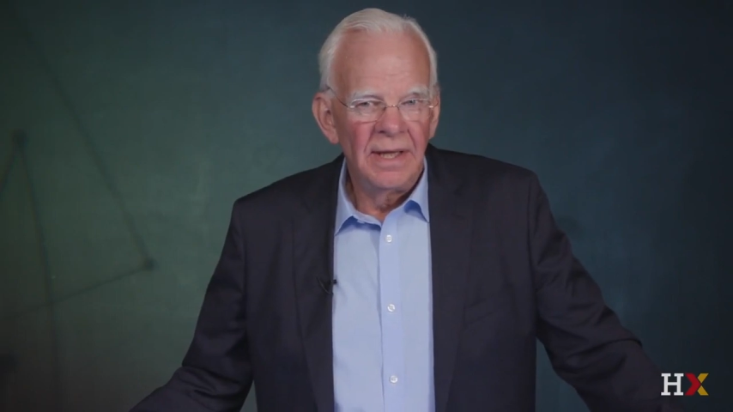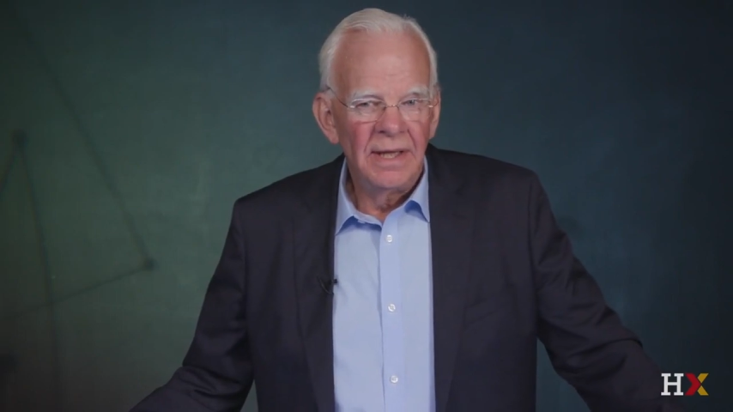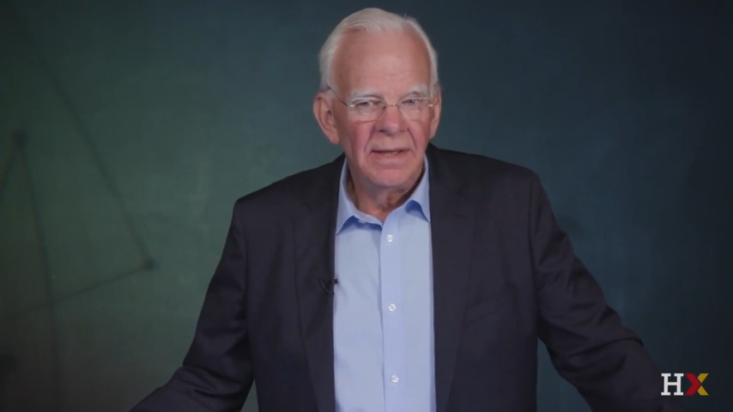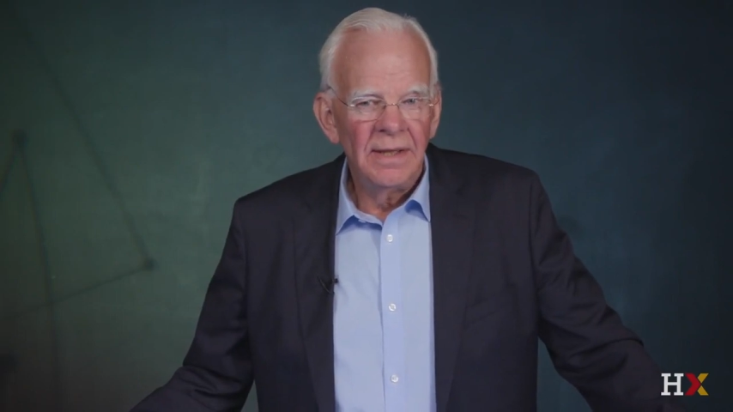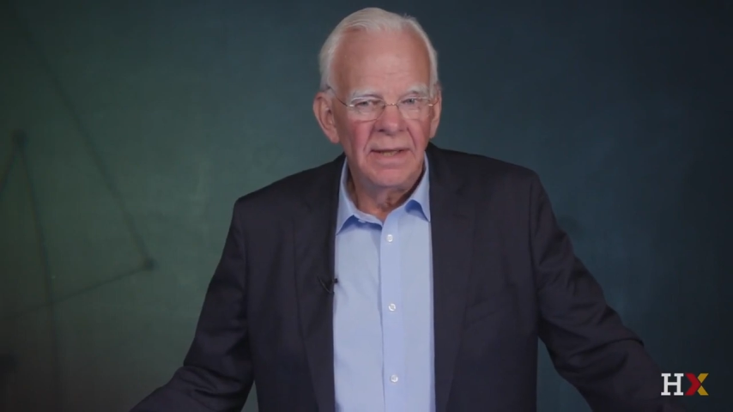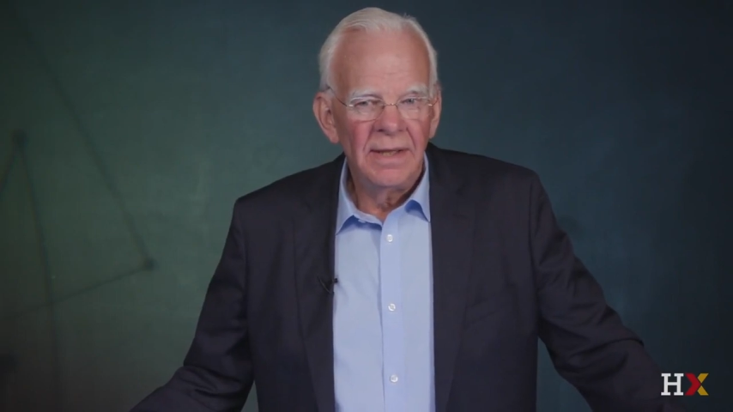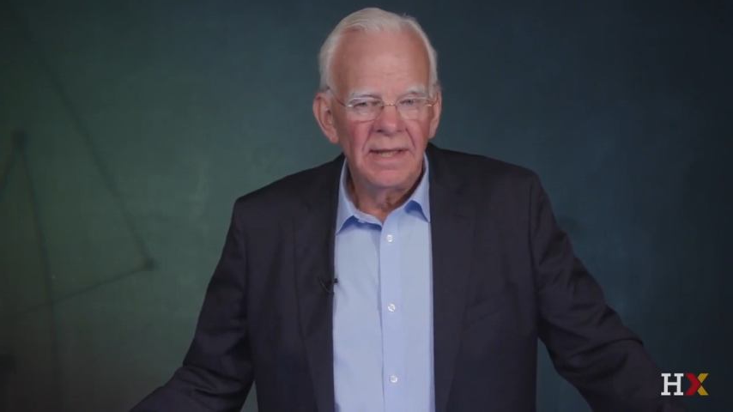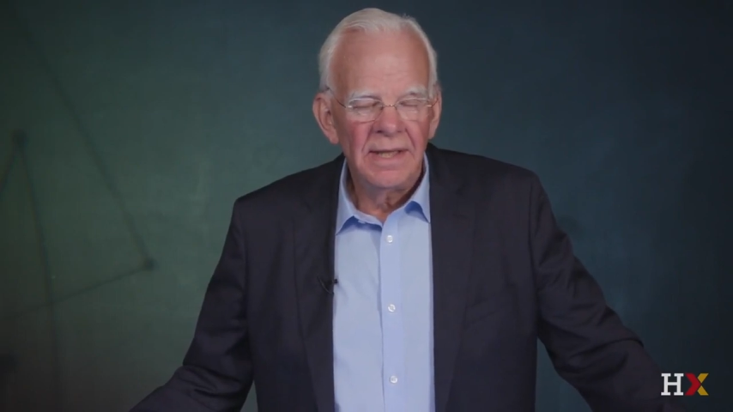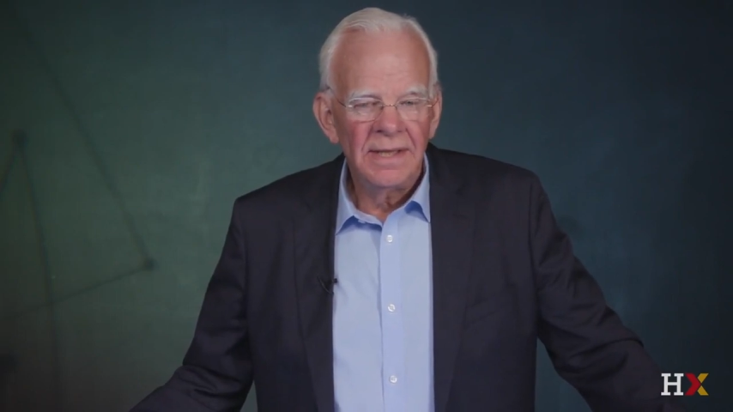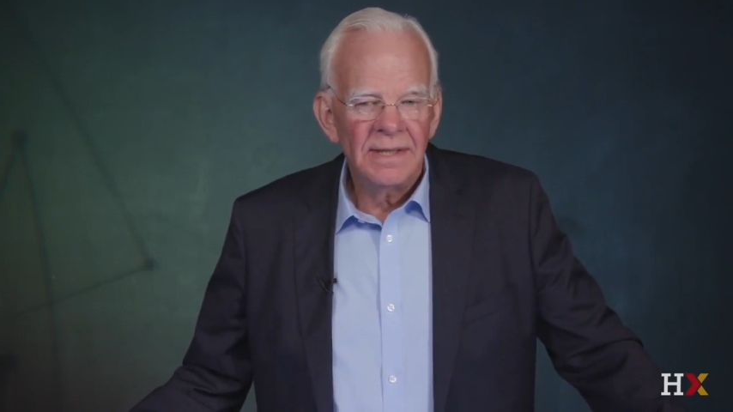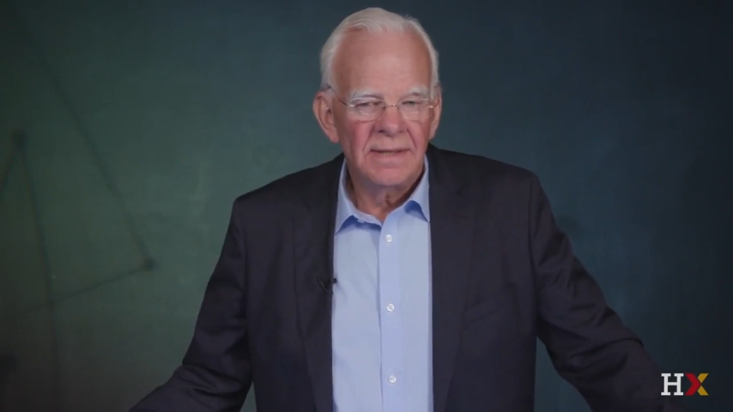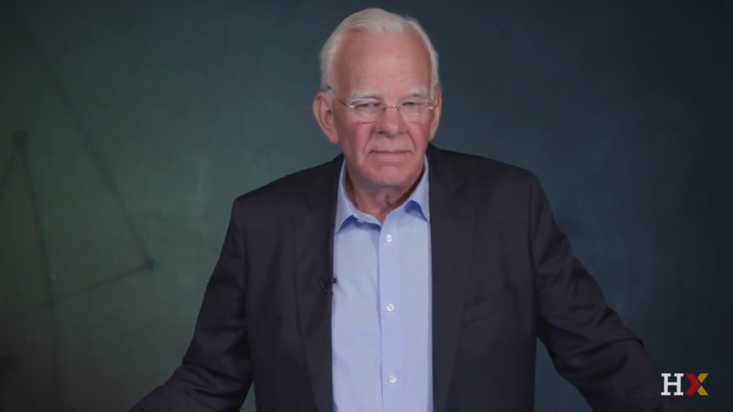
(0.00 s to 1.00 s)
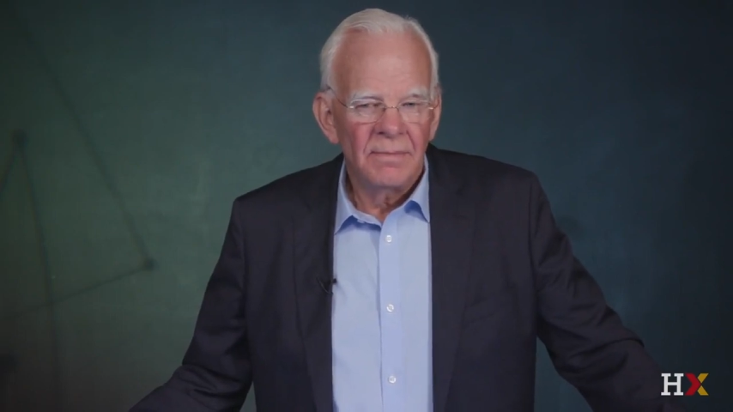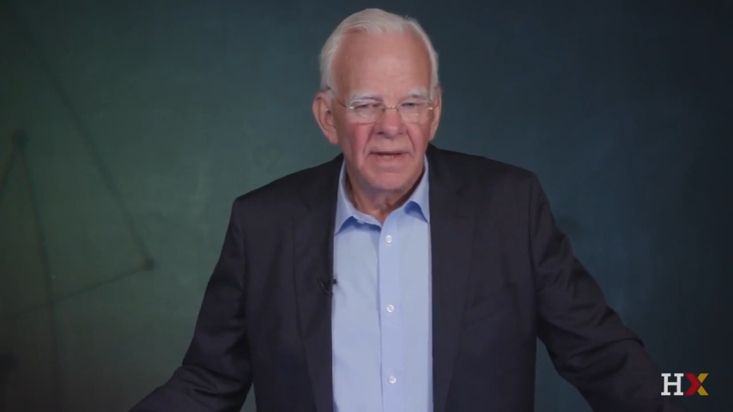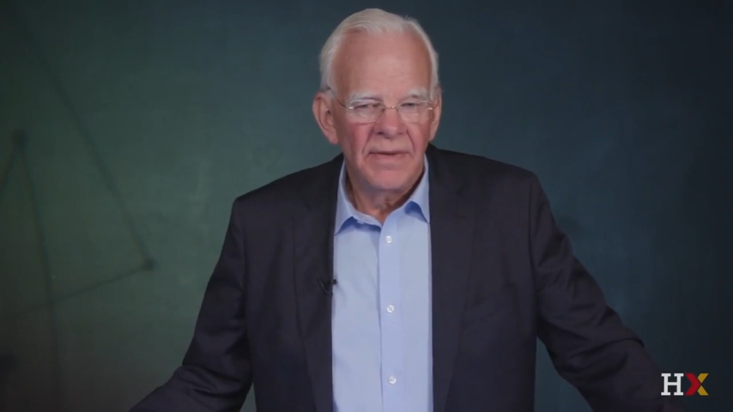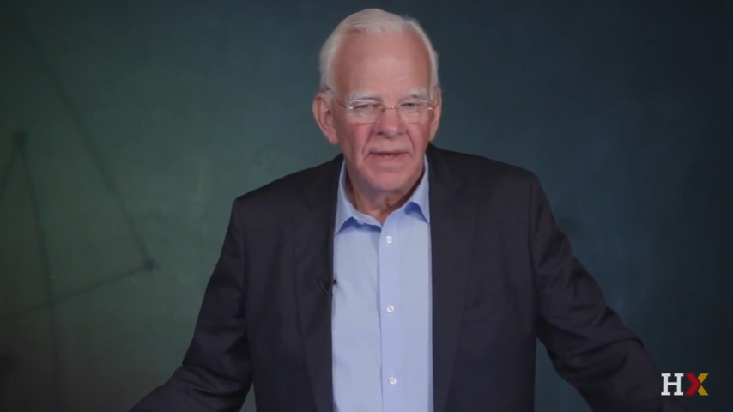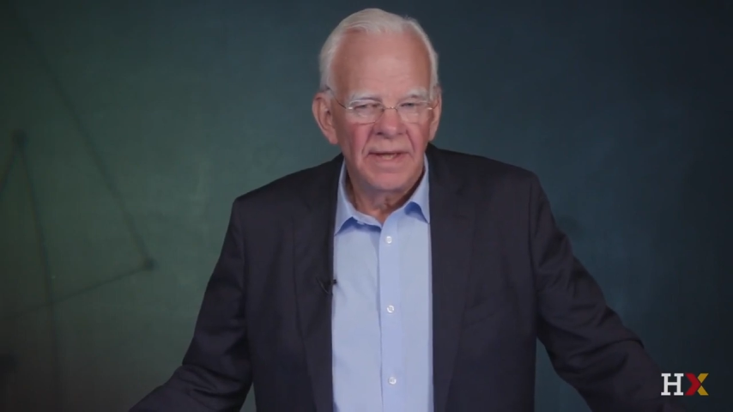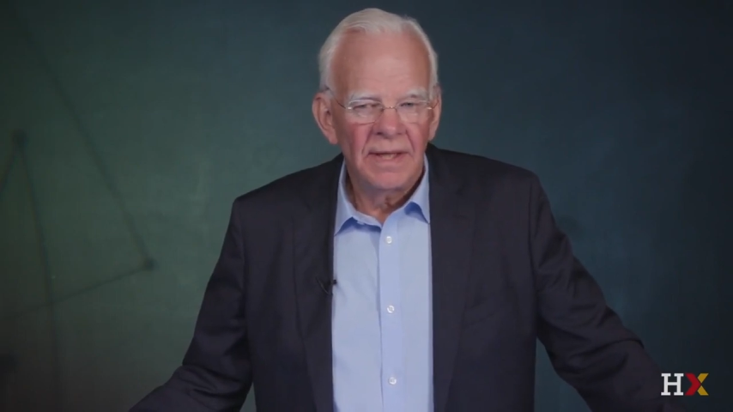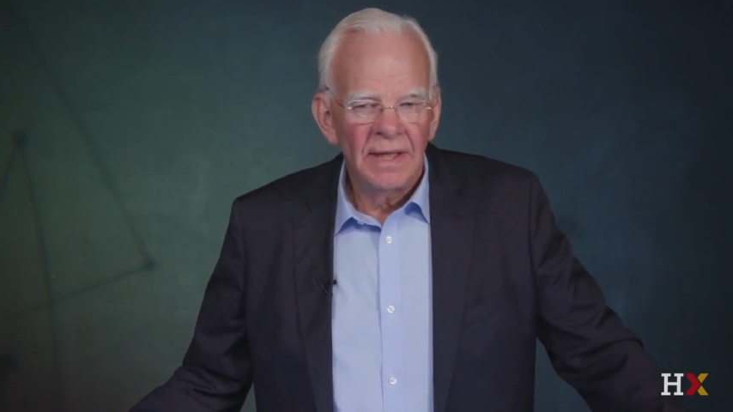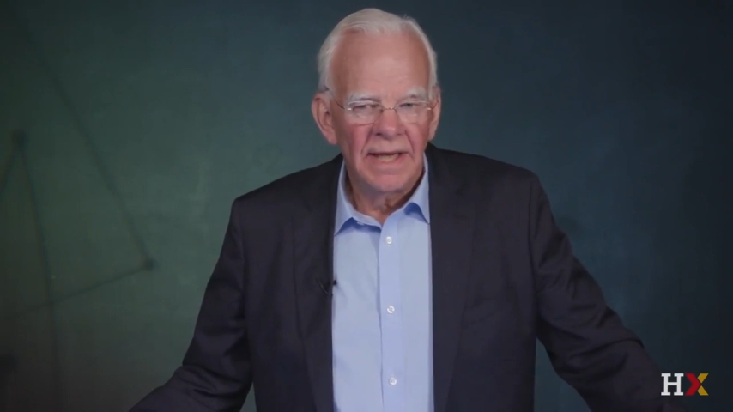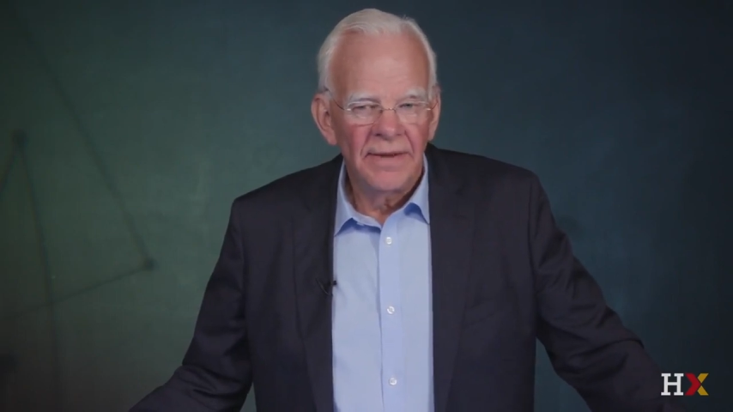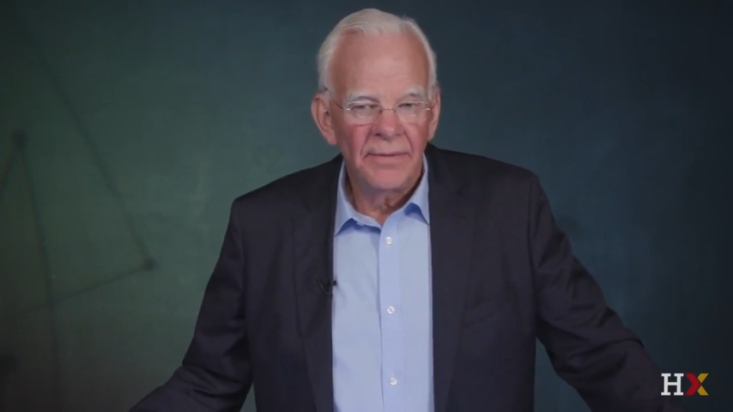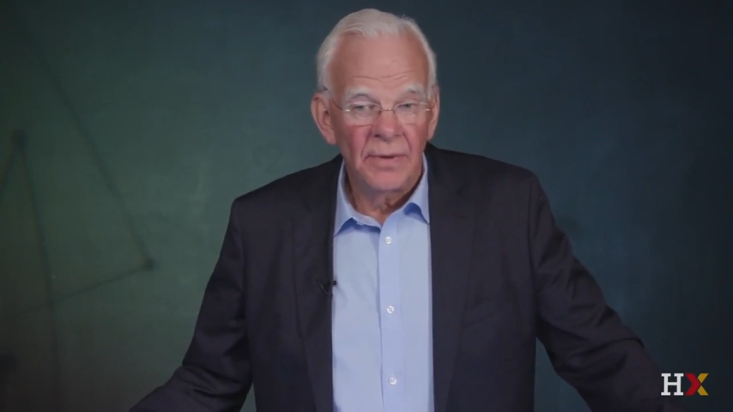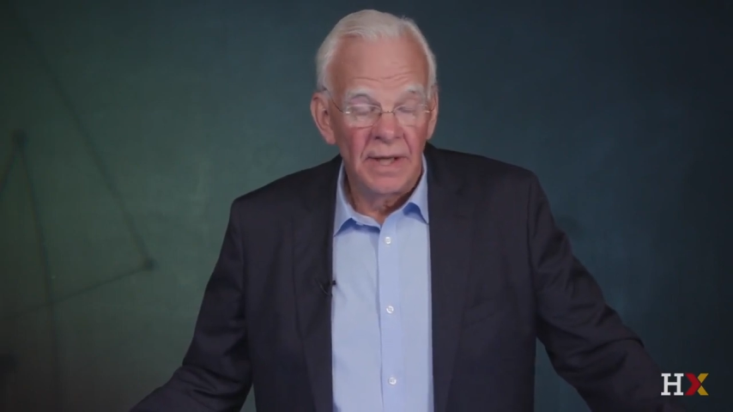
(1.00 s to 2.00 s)
in these methane
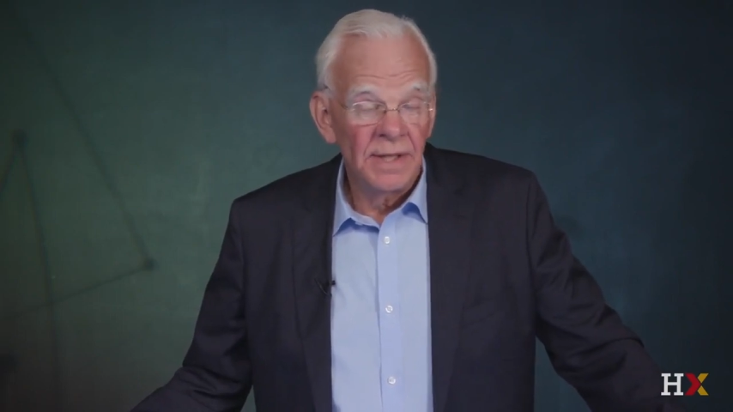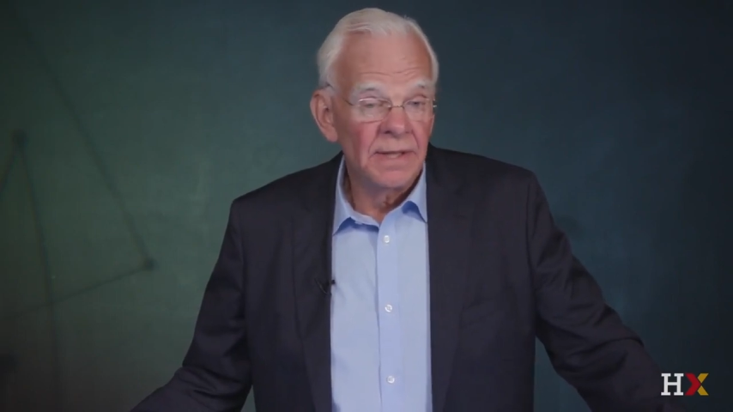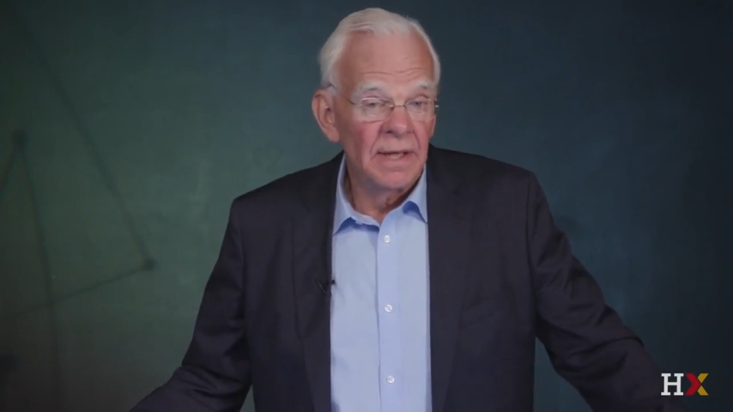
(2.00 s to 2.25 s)
clathrates,